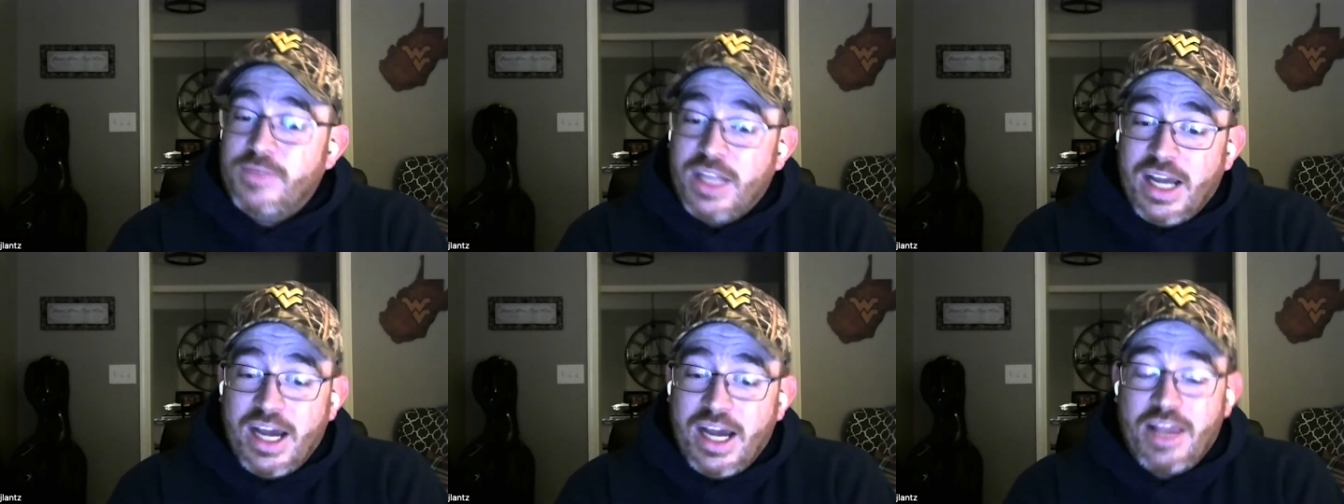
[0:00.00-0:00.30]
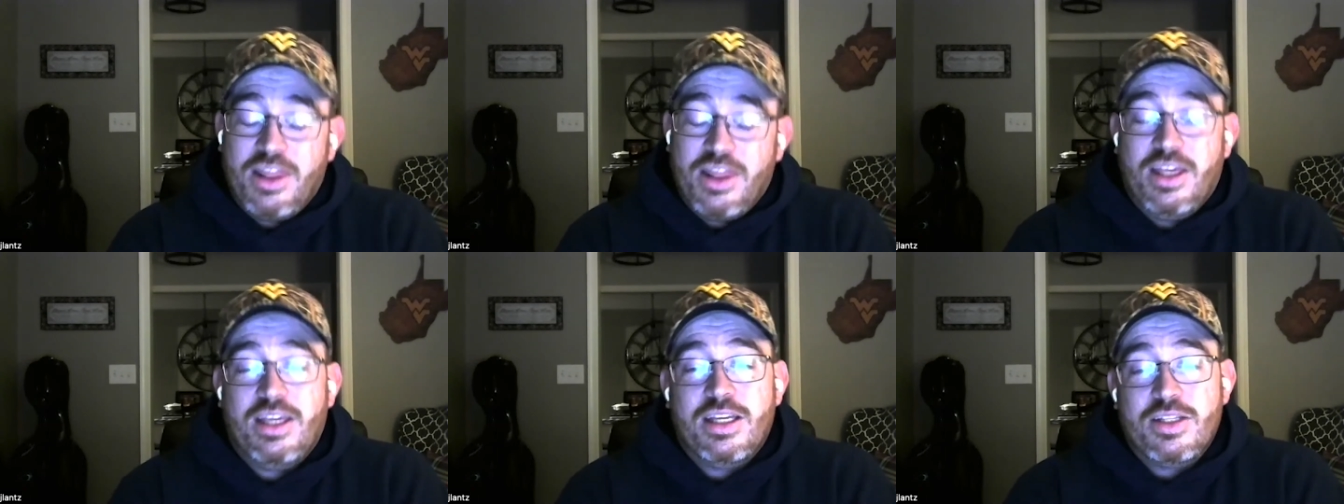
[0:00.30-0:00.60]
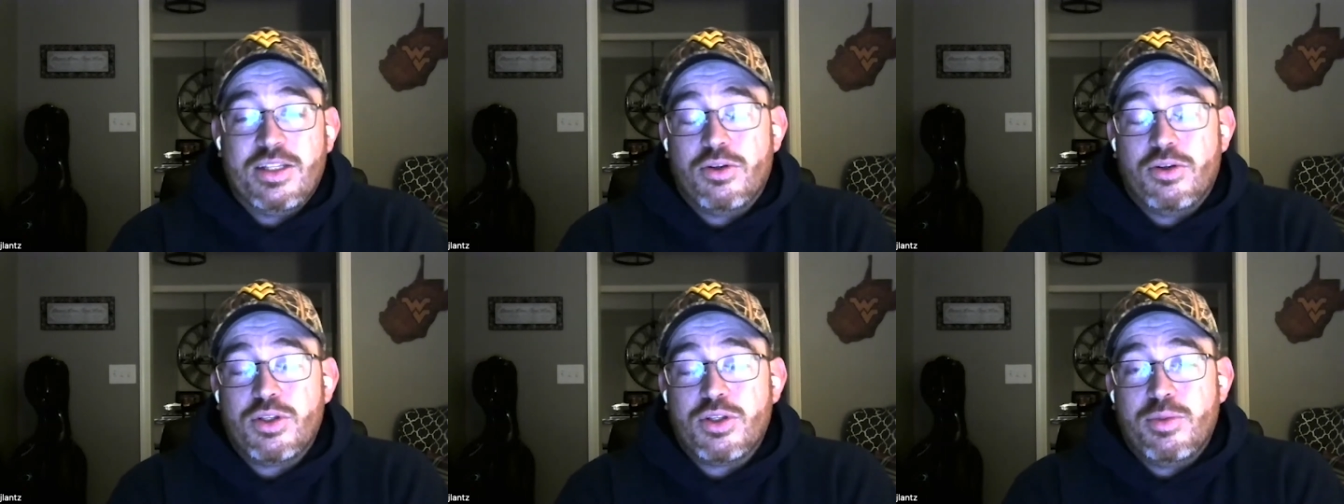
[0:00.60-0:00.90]
I think it's
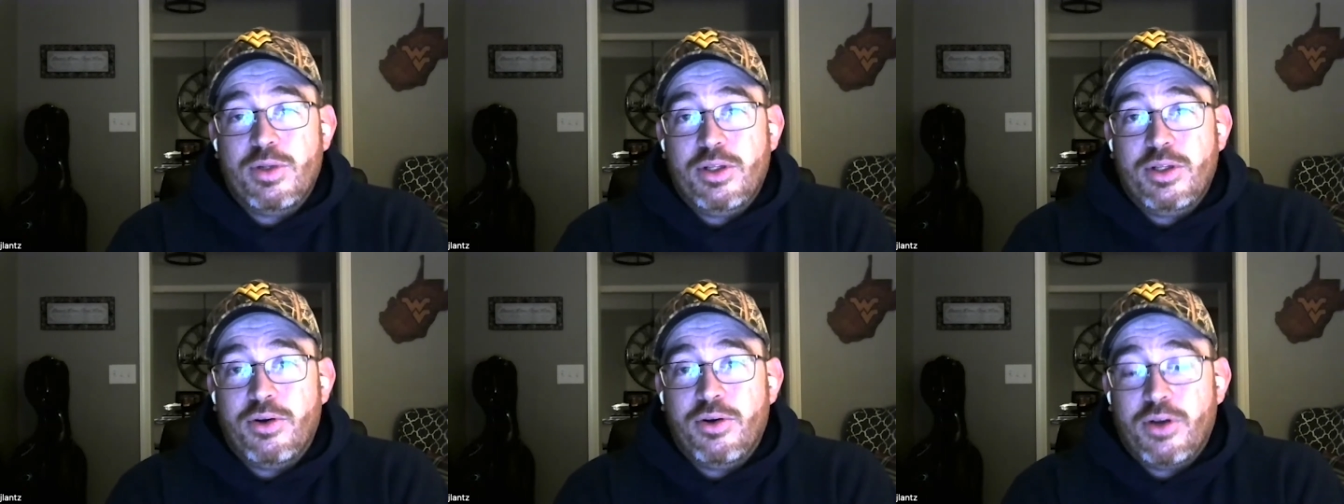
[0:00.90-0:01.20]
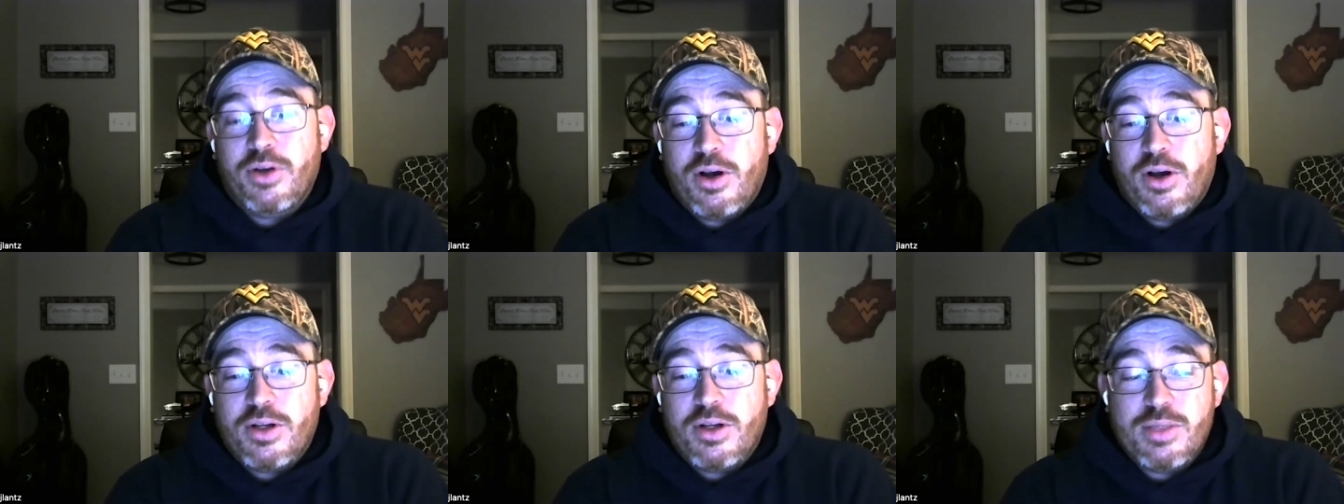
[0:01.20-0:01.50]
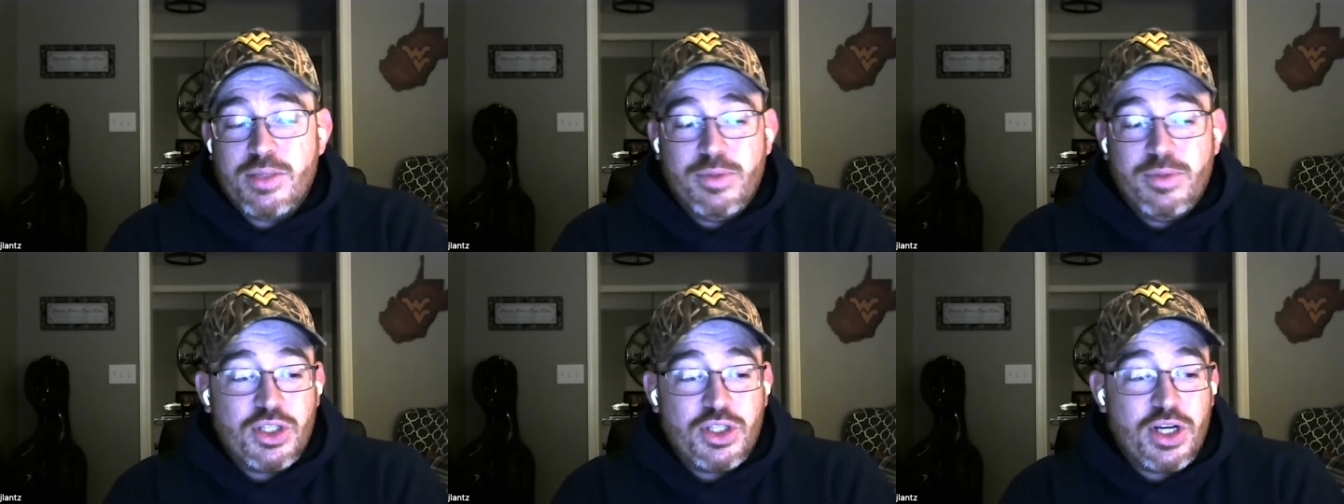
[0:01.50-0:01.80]
ultimately going to cost
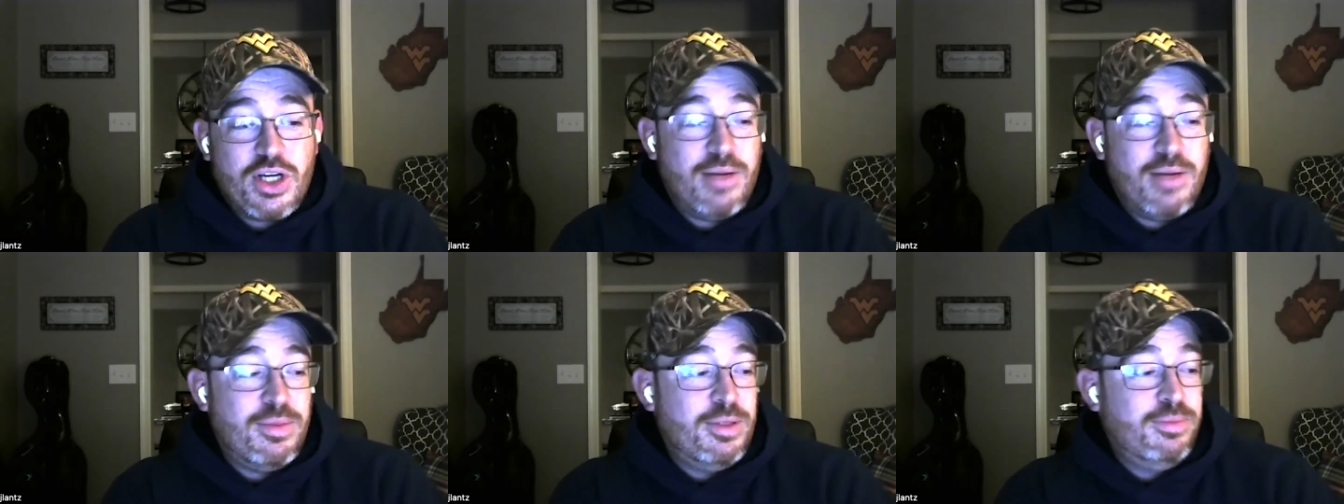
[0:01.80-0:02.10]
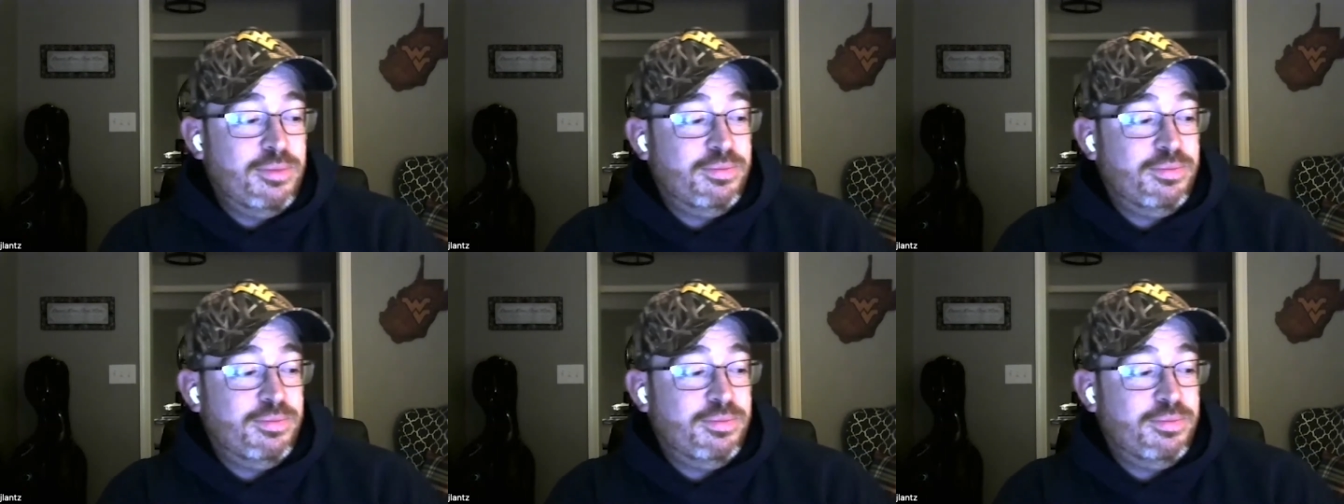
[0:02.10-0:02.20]
him his job.